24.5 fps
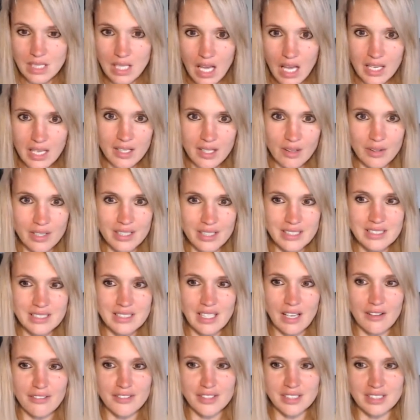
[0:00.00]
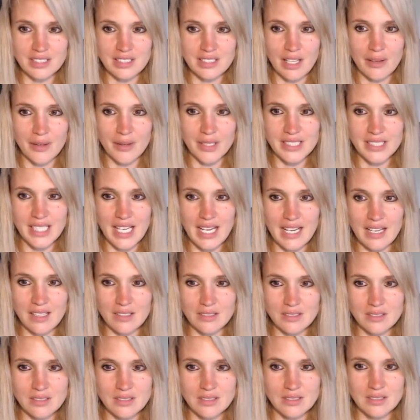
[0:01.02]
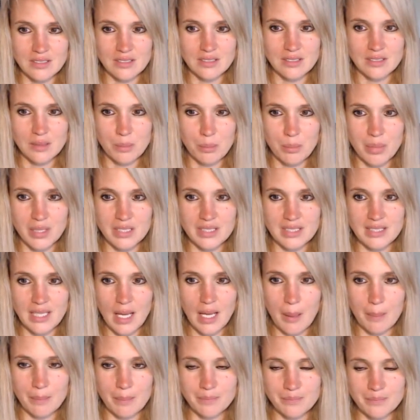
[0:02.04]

learning all this stuff can slow it down. But